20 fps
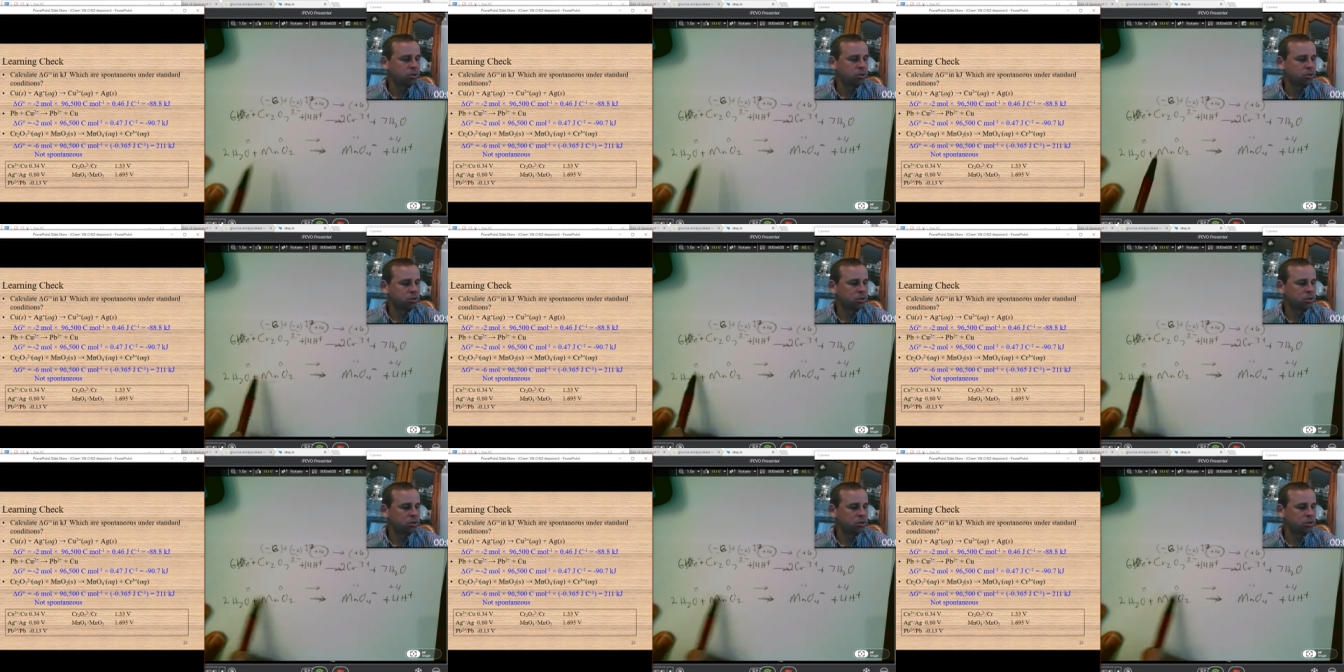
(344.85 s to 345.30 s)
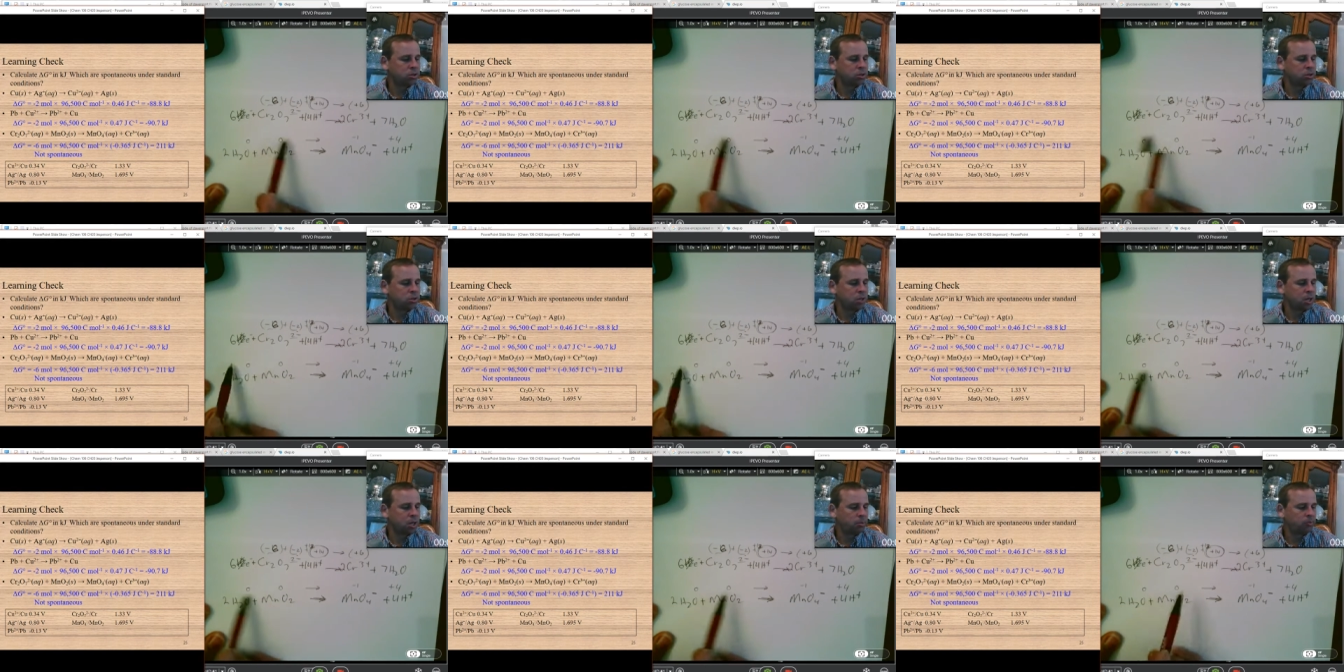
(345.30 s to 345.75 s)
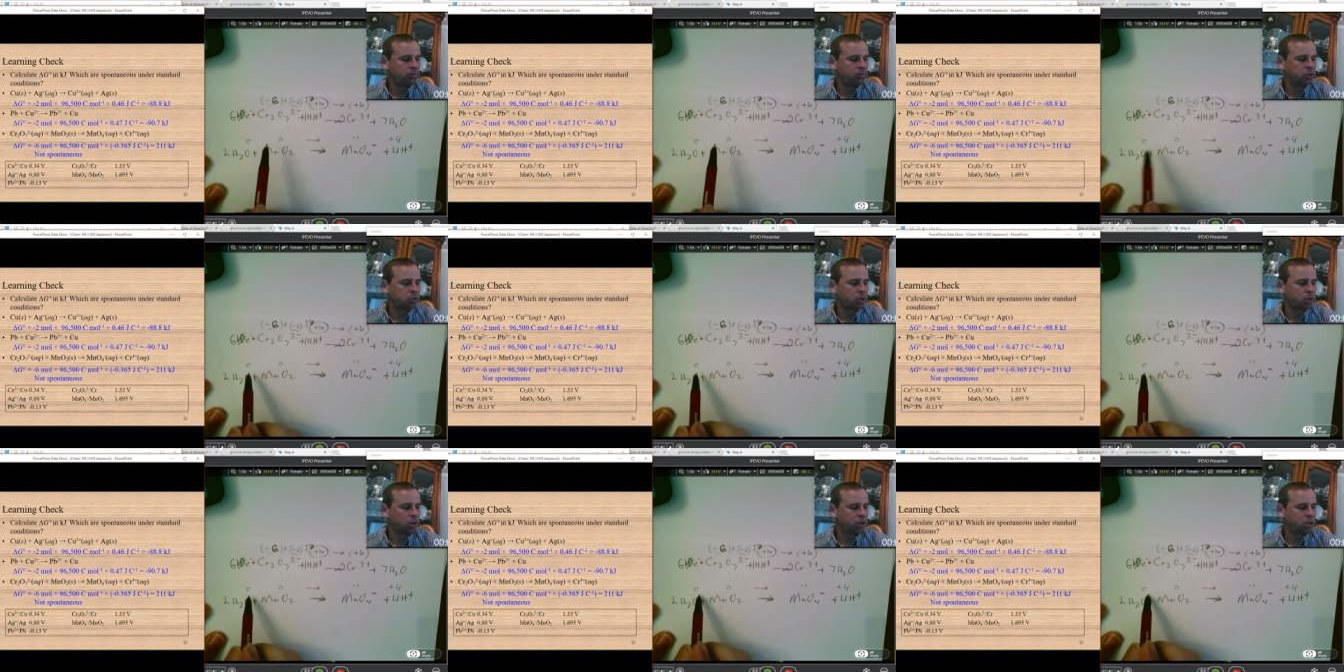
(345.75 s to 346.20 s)
So the sum of the
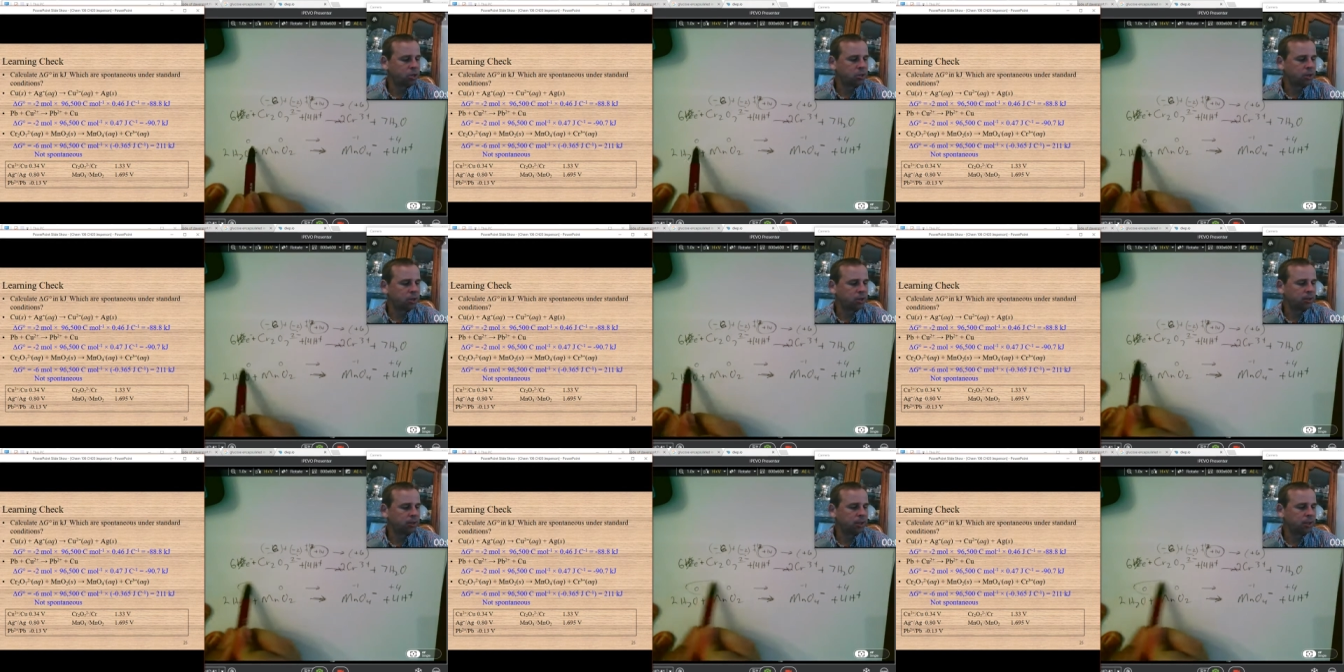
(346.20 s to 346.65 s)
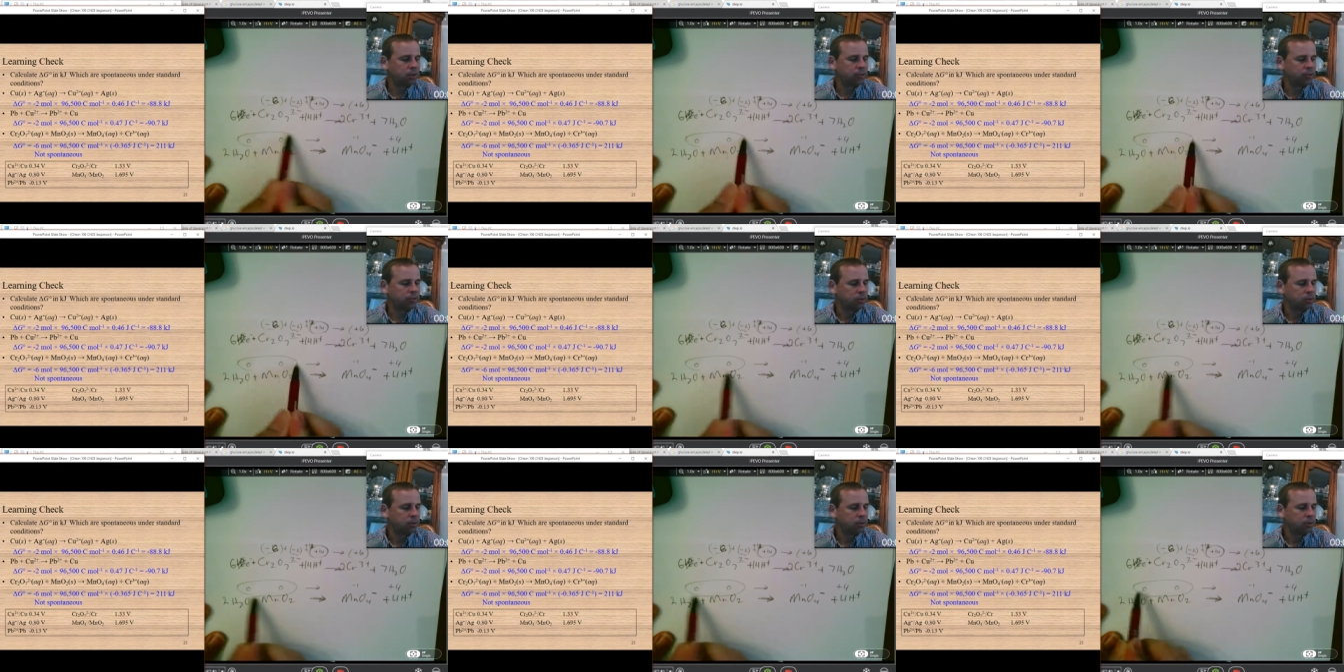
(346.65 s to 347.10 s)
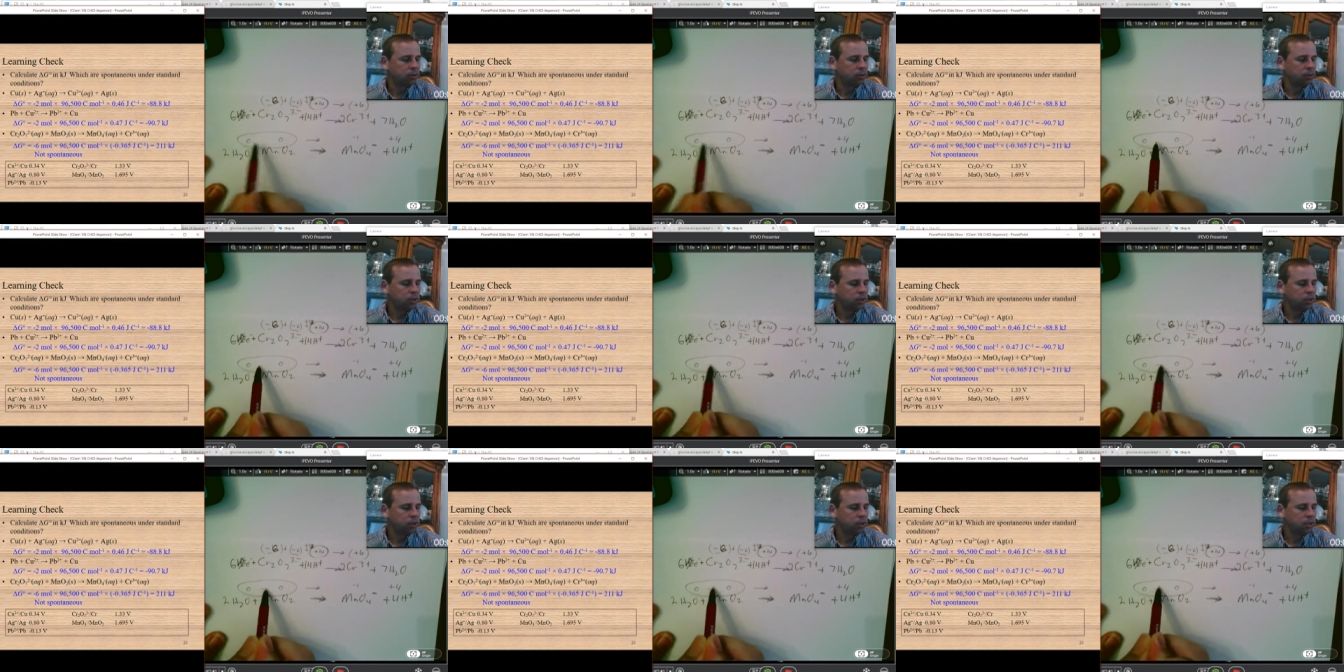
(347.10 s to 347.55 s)
charges on the left
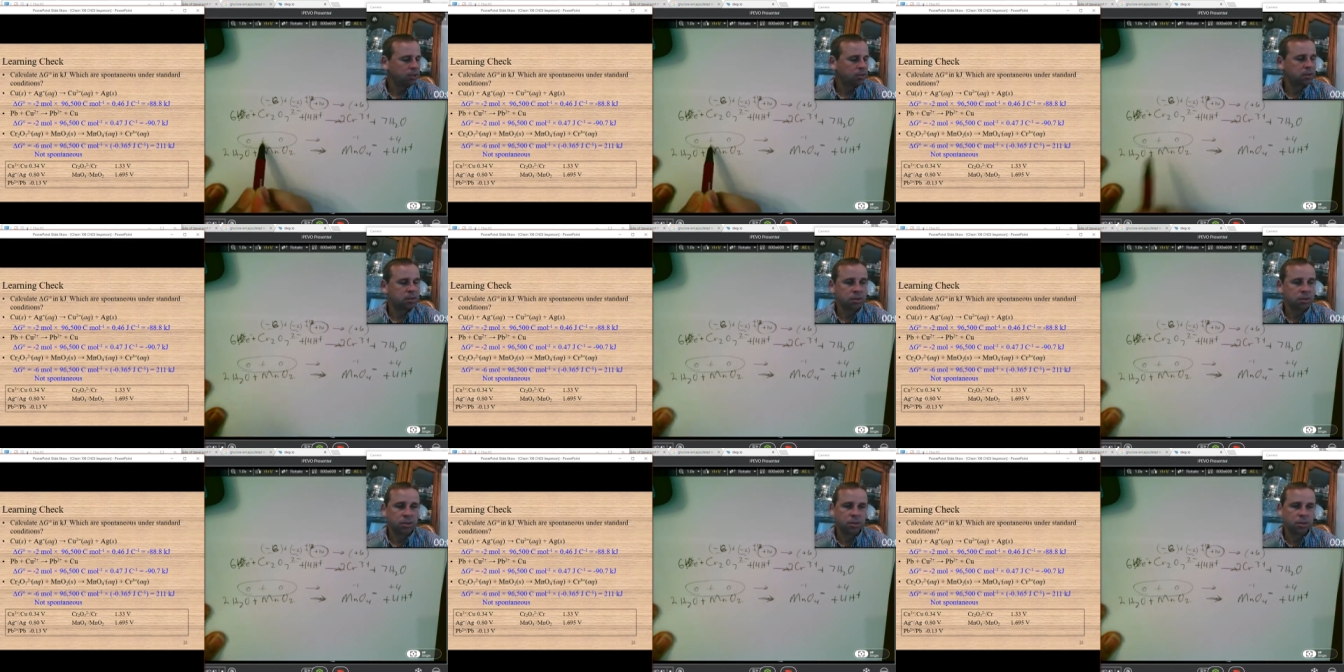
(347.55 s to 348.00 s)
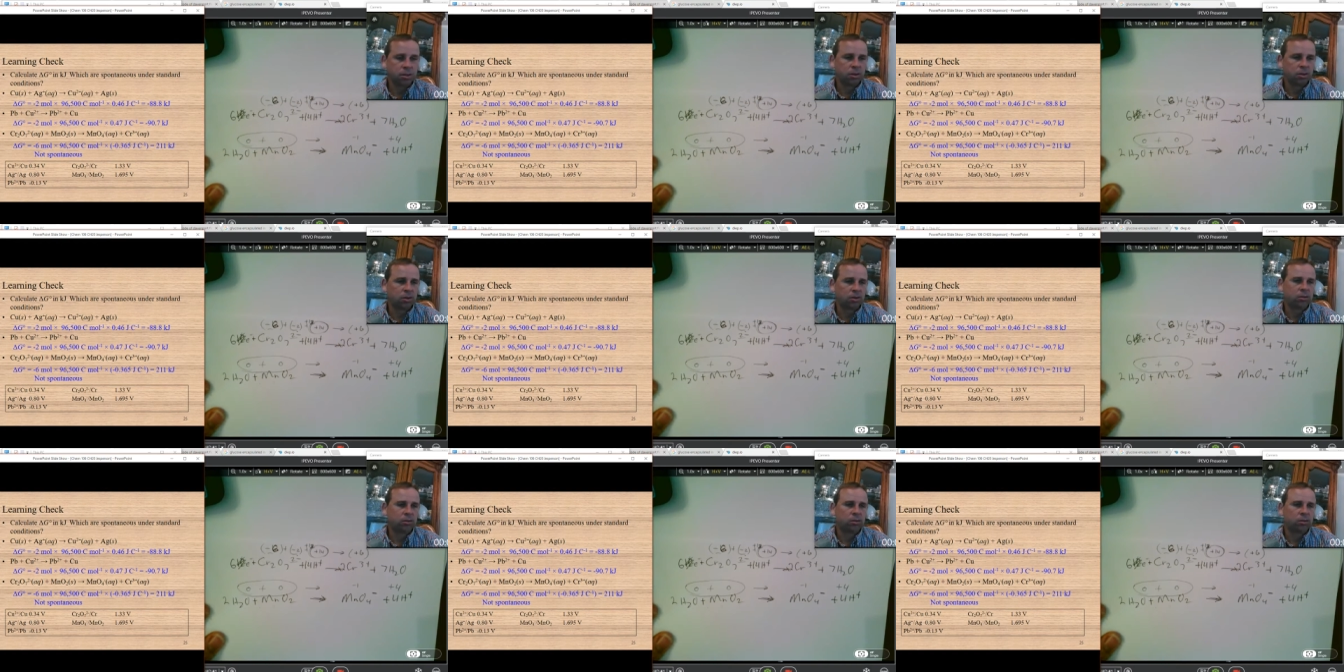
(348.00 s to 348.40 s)
is 0.